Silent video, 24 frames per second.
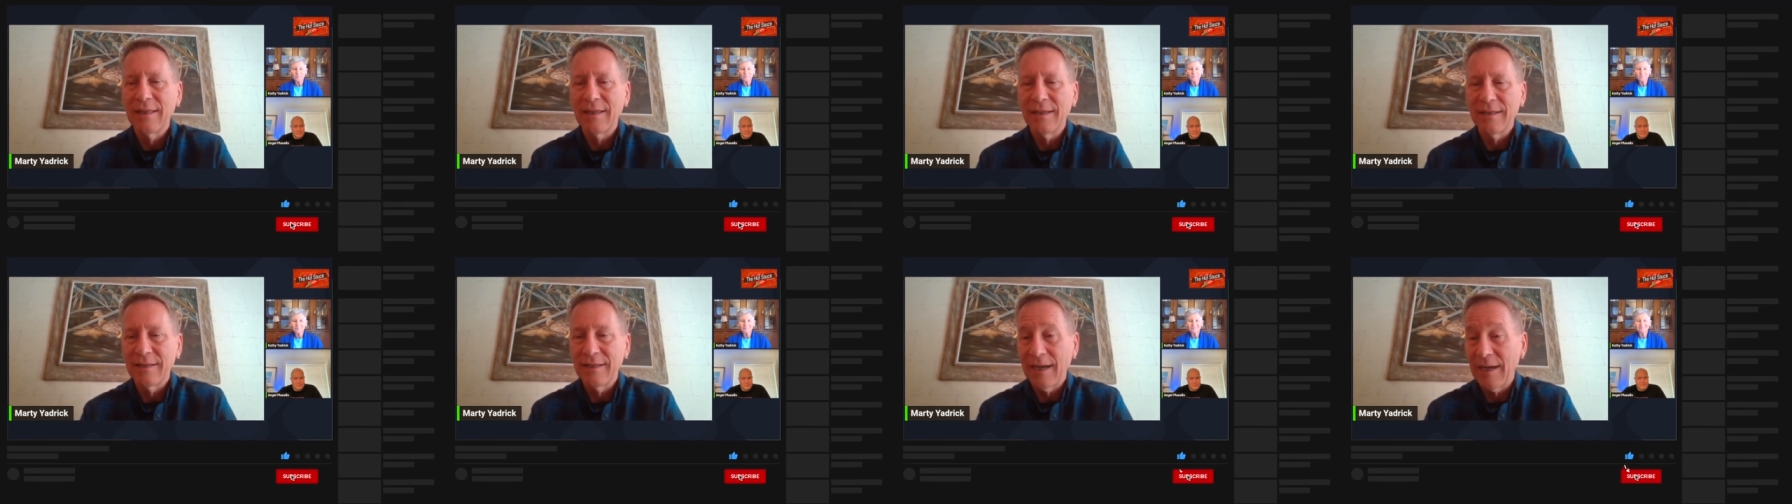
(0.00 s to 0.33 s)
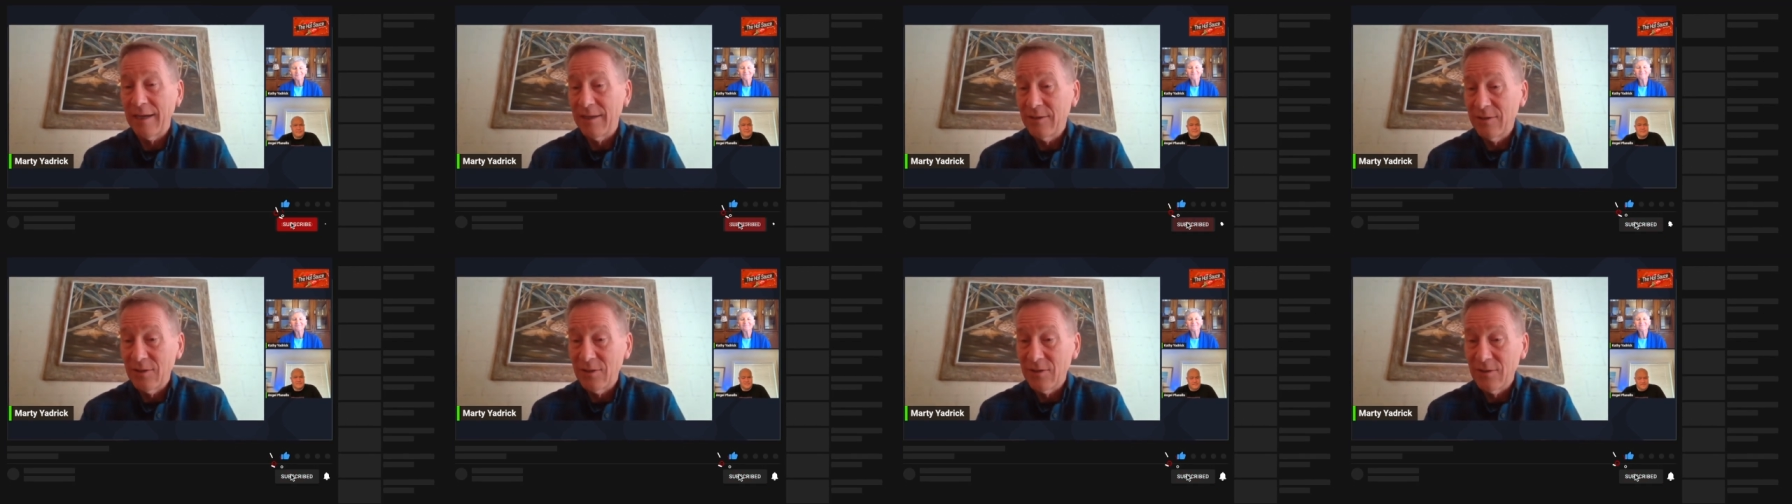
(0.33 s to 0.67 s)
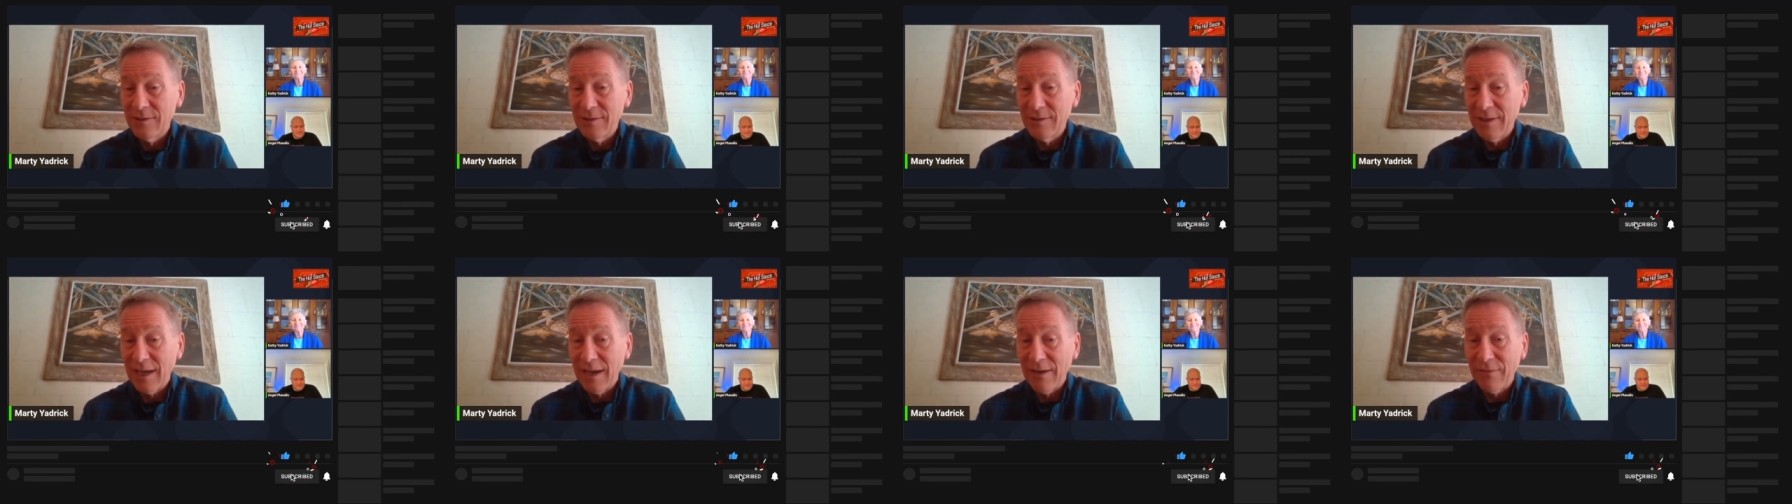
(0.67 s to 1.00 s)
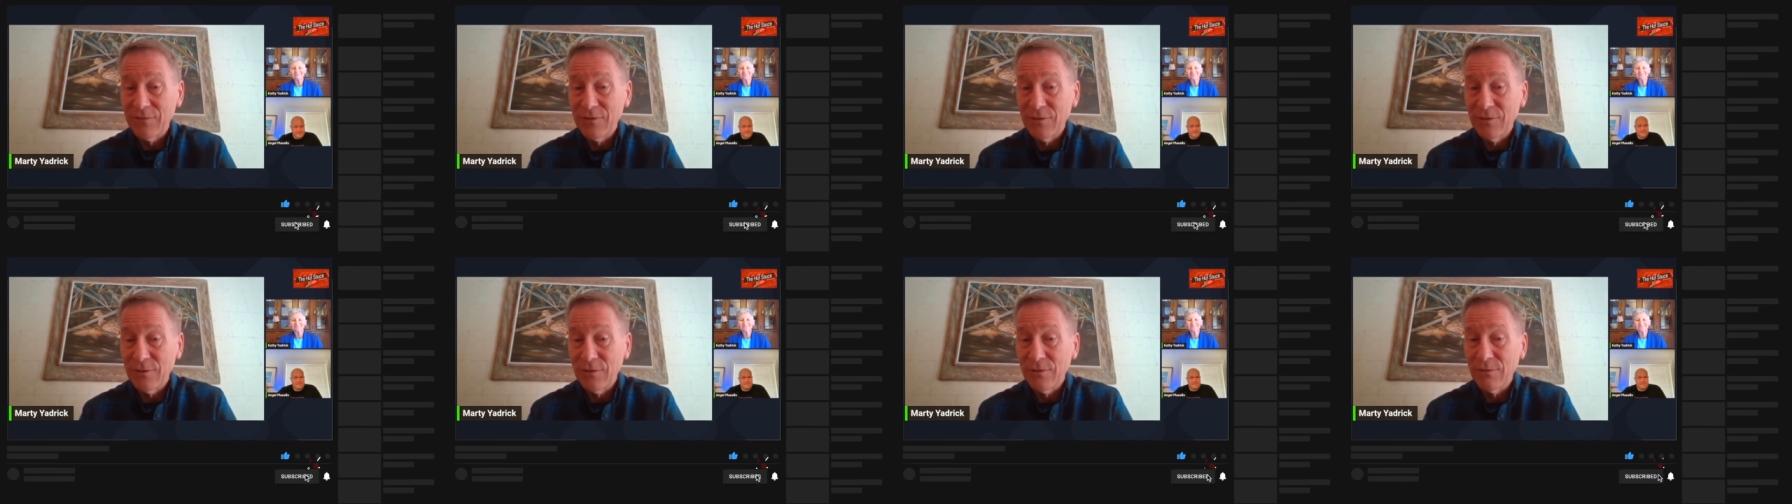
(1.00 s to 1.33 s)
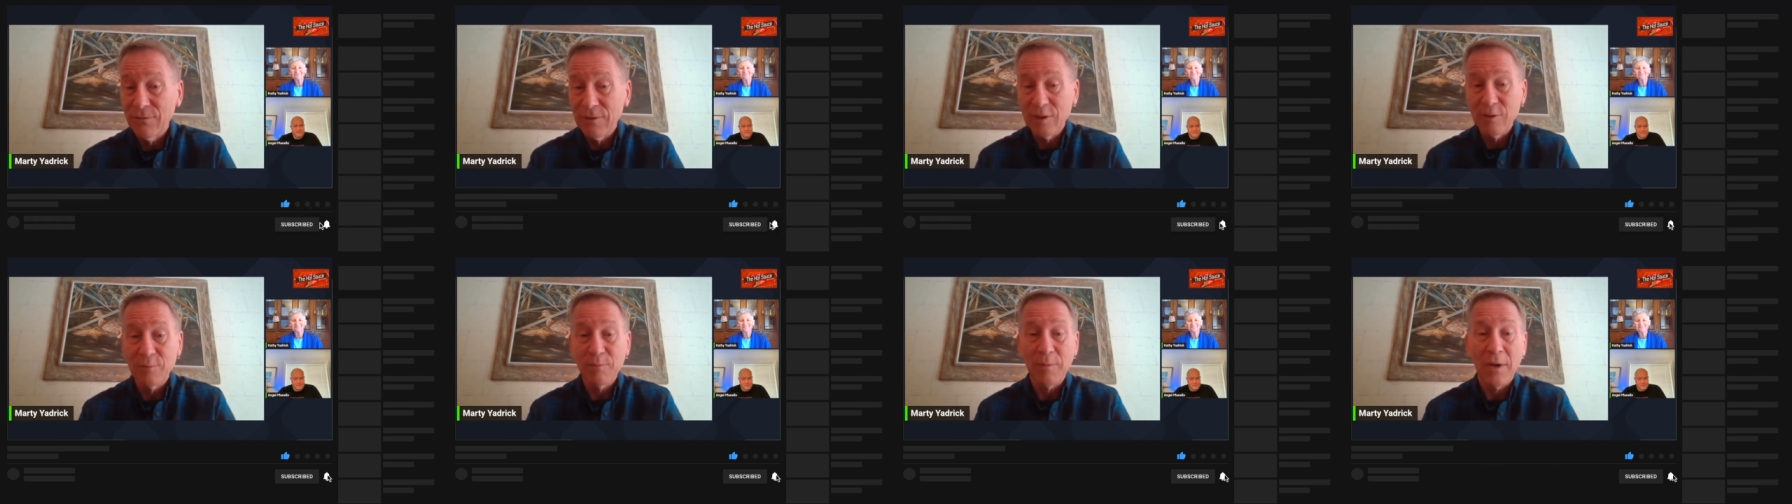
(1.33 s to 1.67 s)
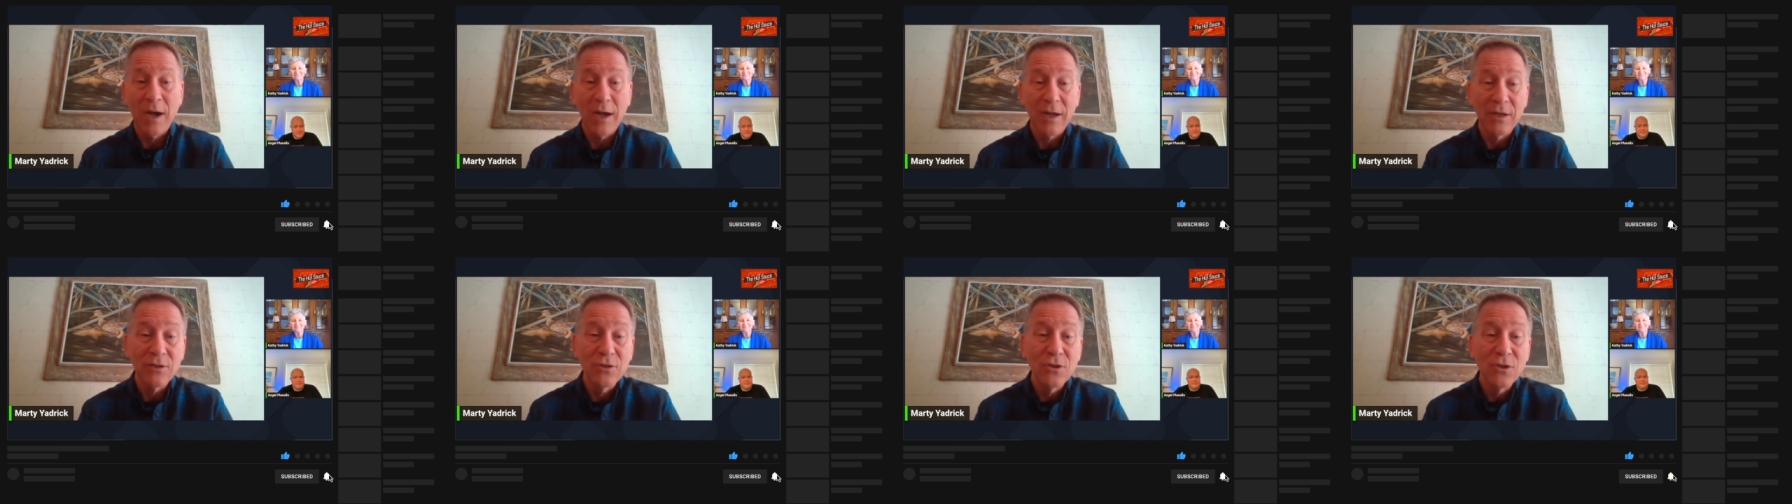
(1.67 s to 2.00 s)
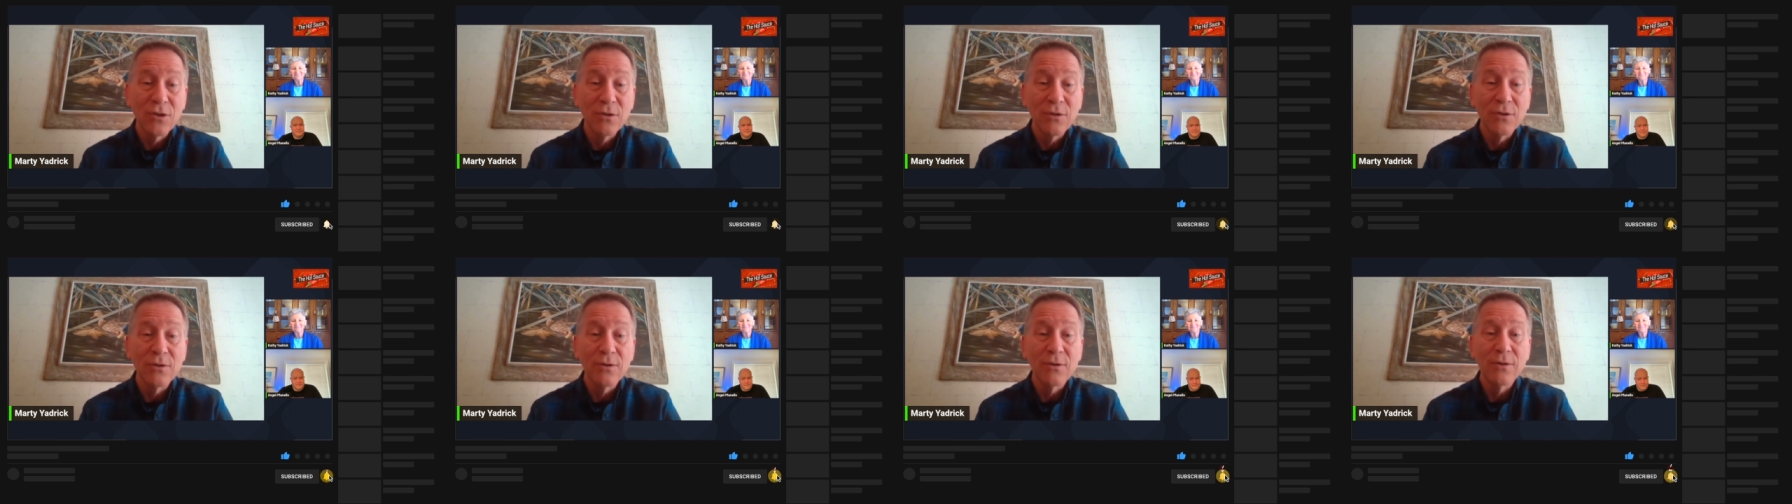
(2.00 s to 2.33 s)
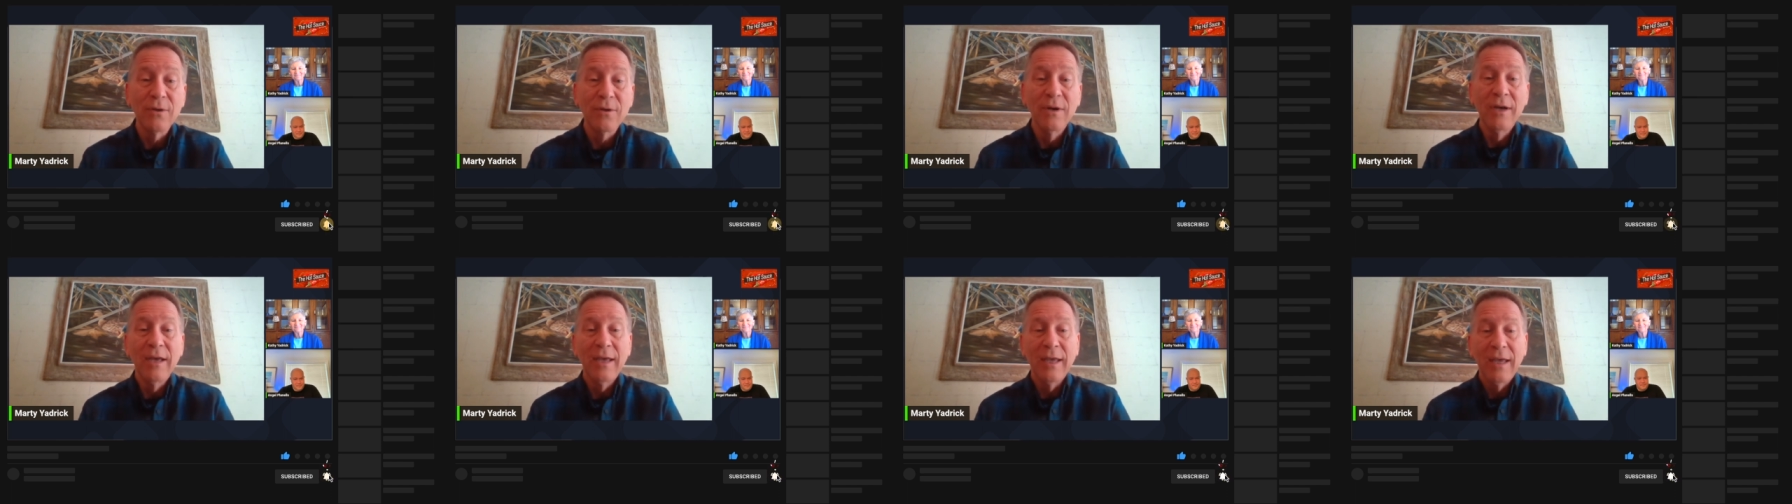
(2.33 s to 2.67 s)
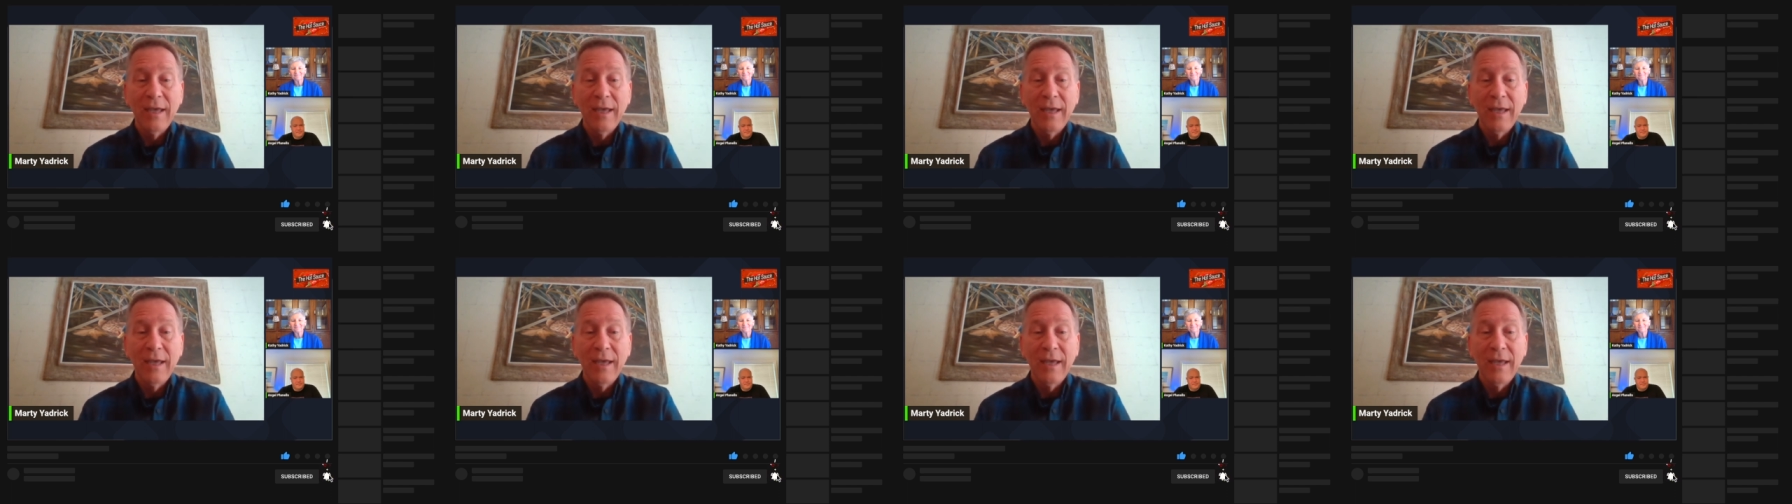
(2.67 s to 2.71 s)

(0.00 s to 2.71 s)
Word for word: that dietitians have to respond to,